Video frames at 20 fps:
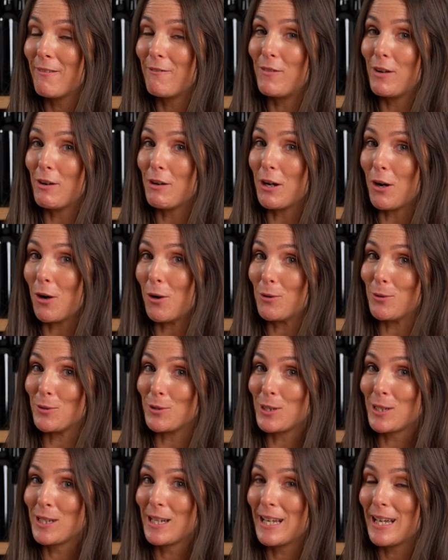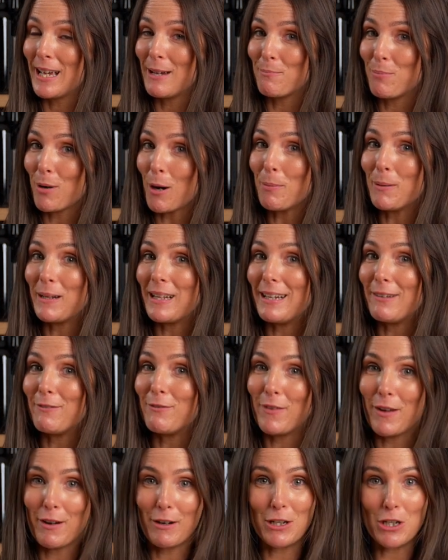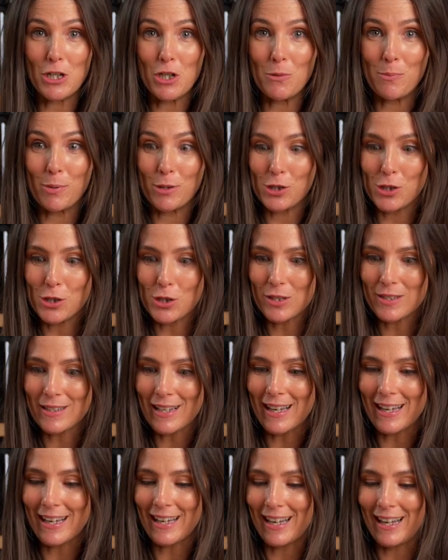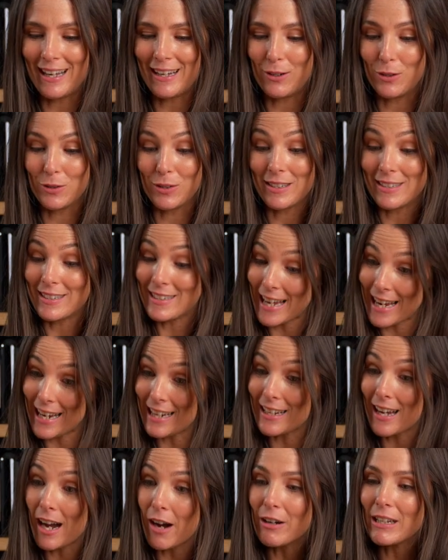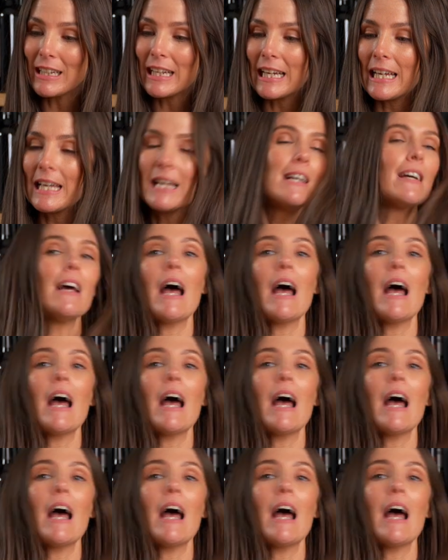very old property, very new producer on the scene currently,